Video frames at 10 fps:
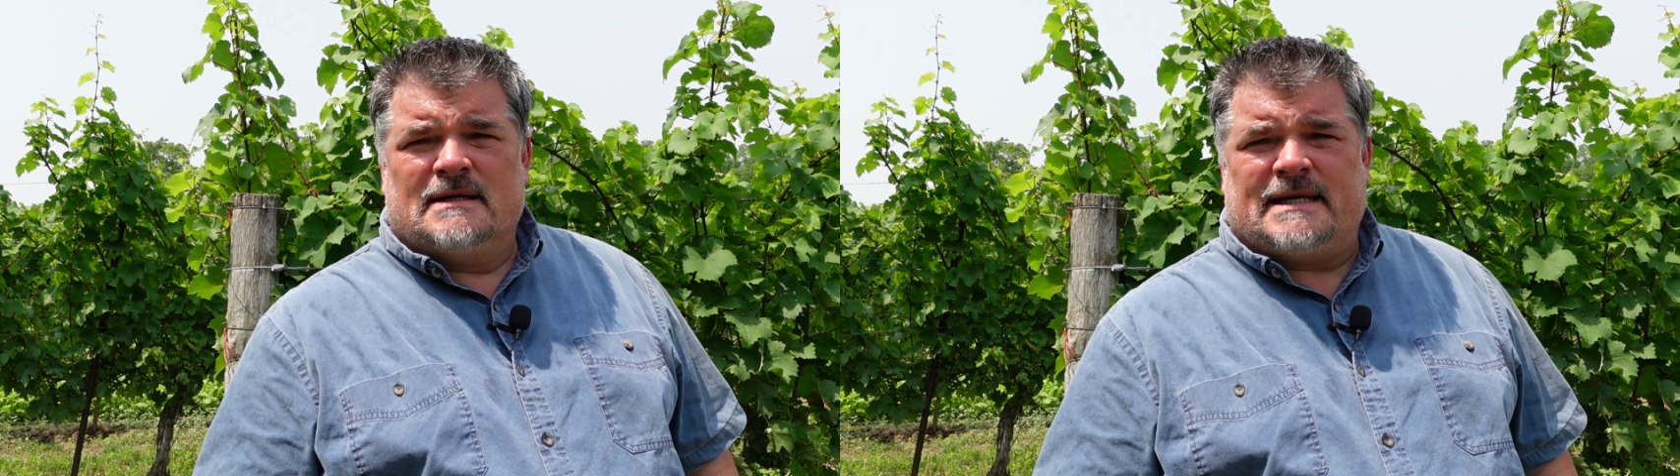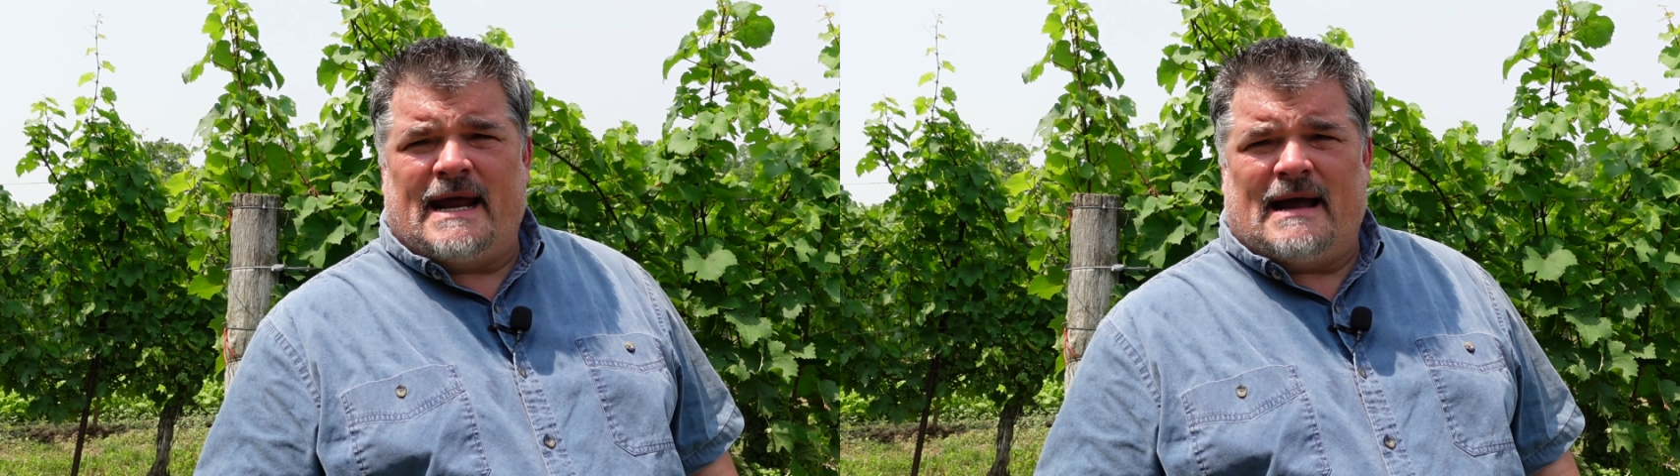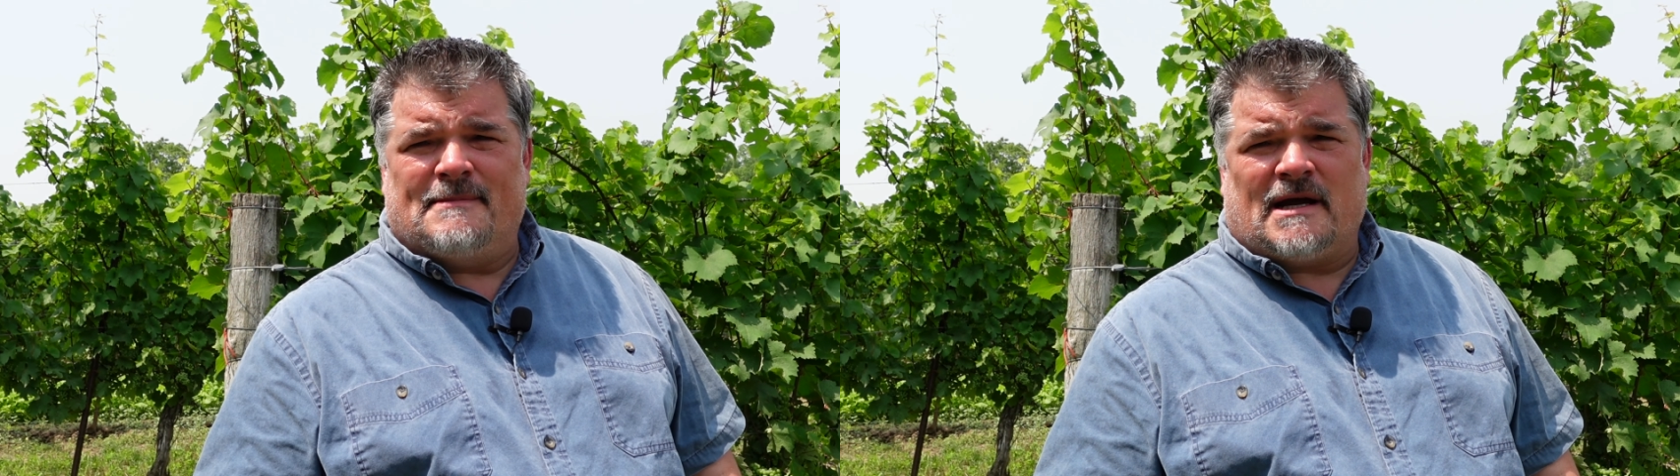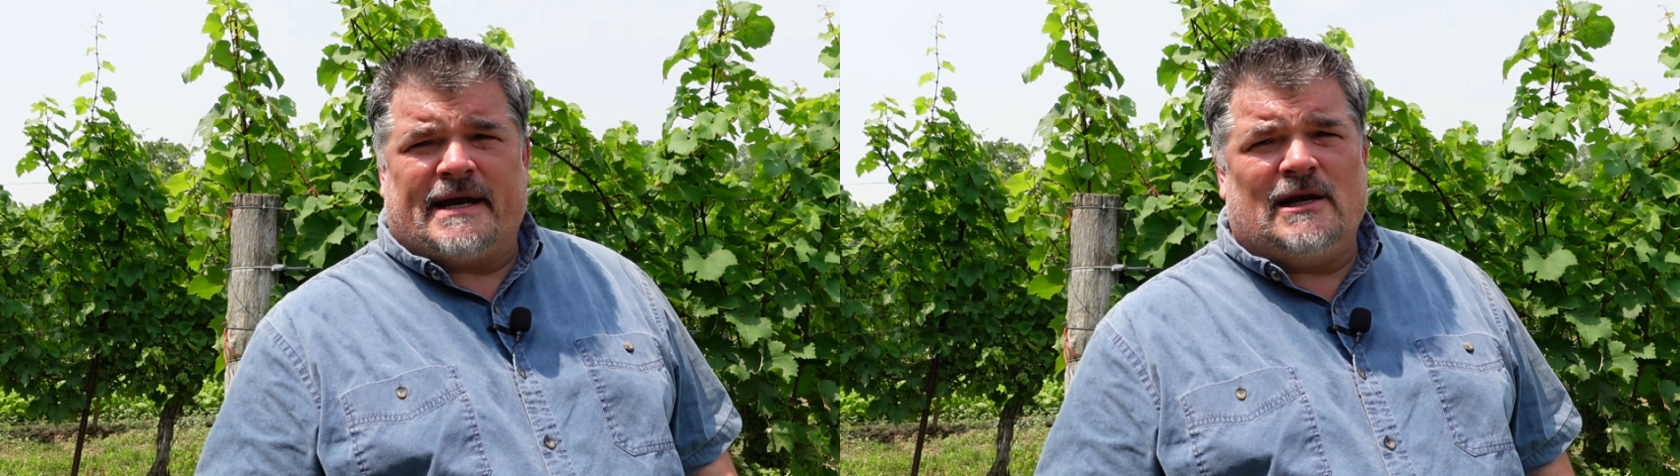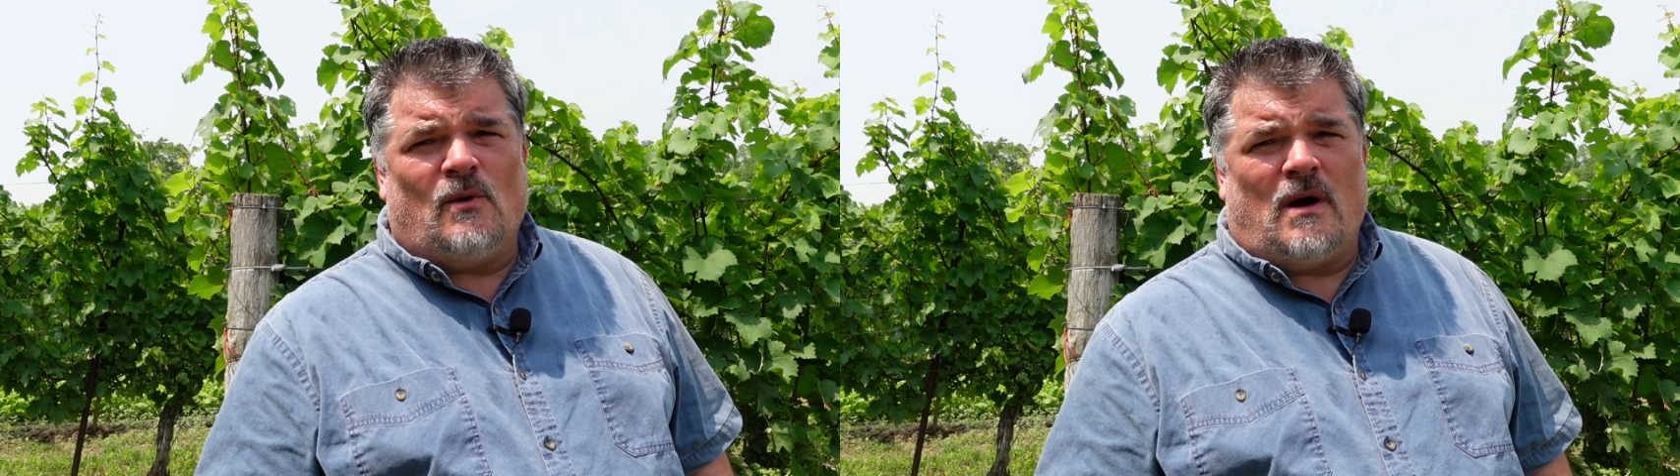Today I'm
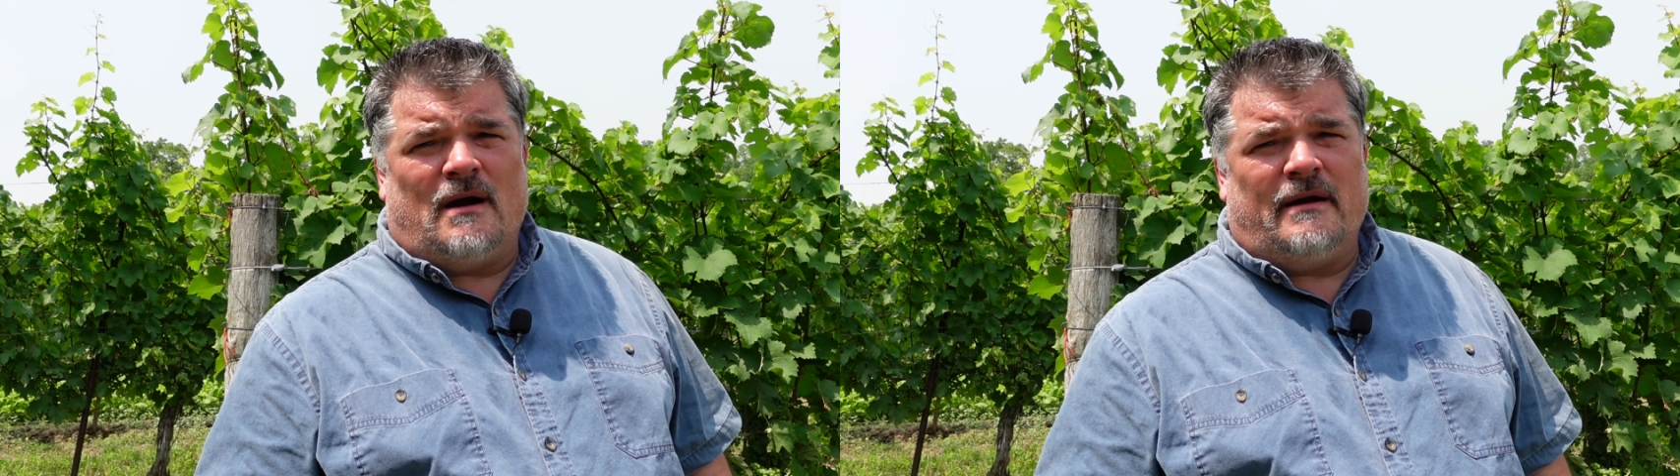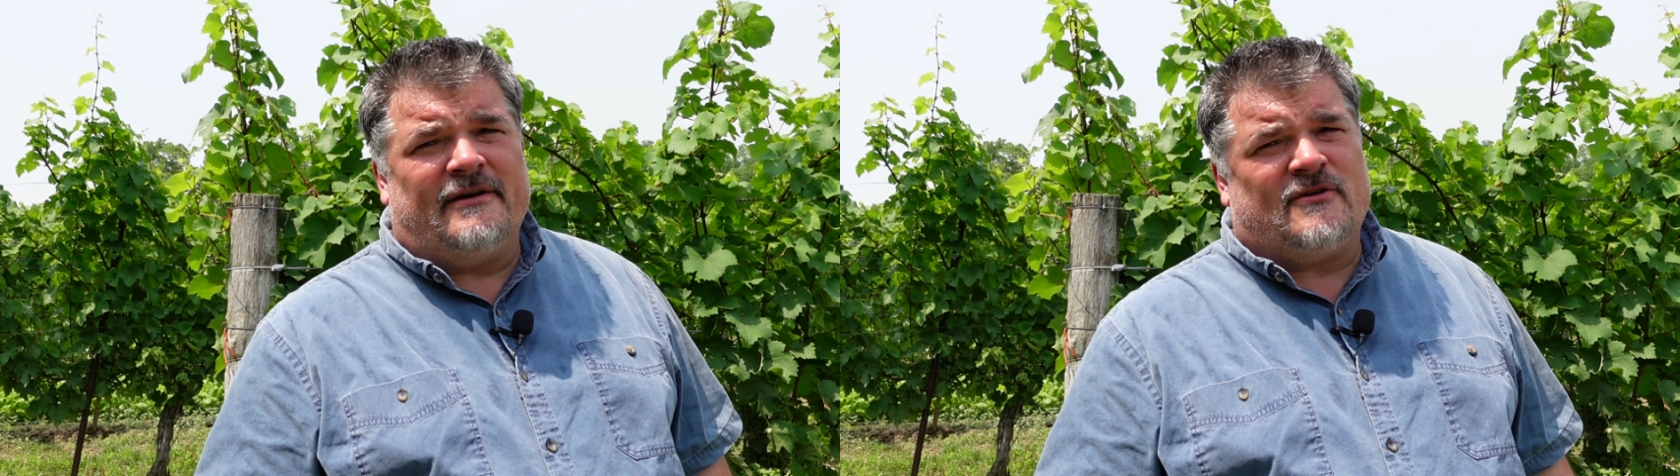talking Loire and,